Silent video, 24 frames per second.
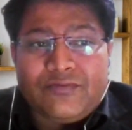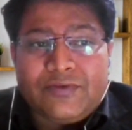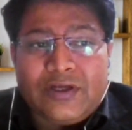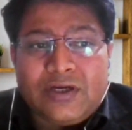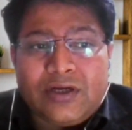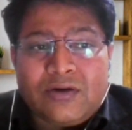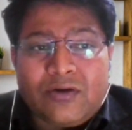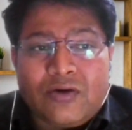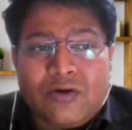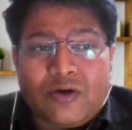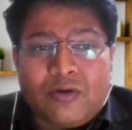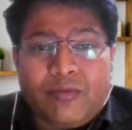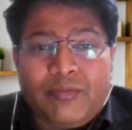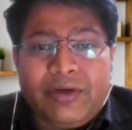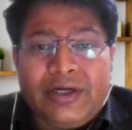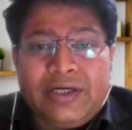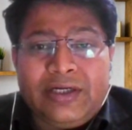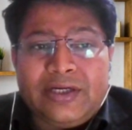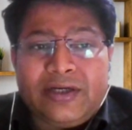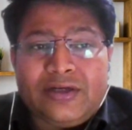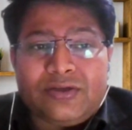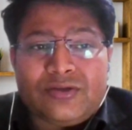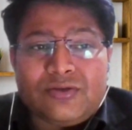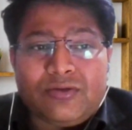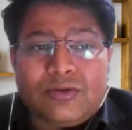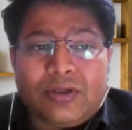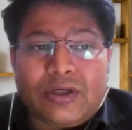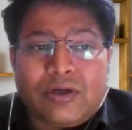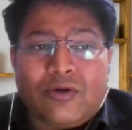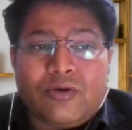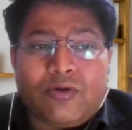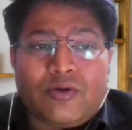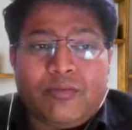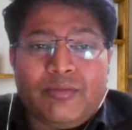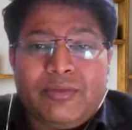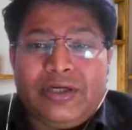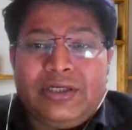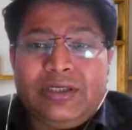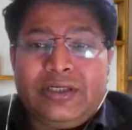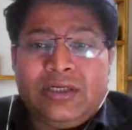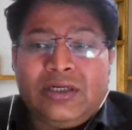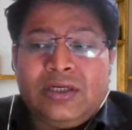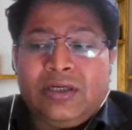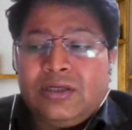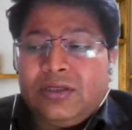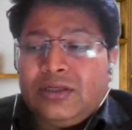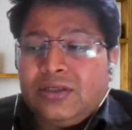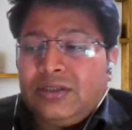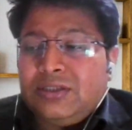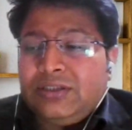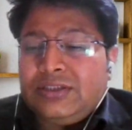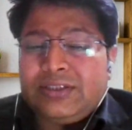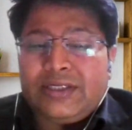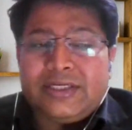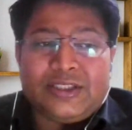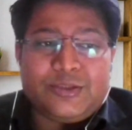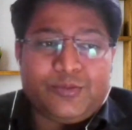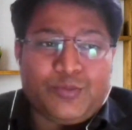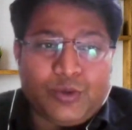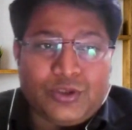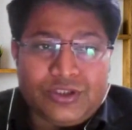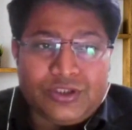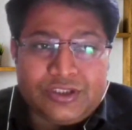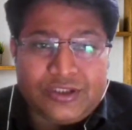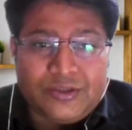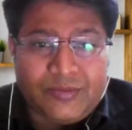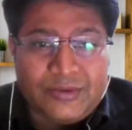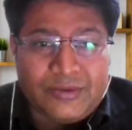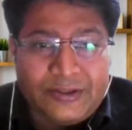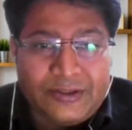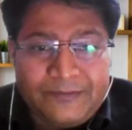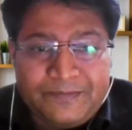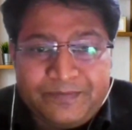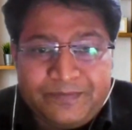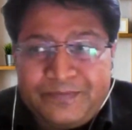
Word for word: the government and so the government is responsible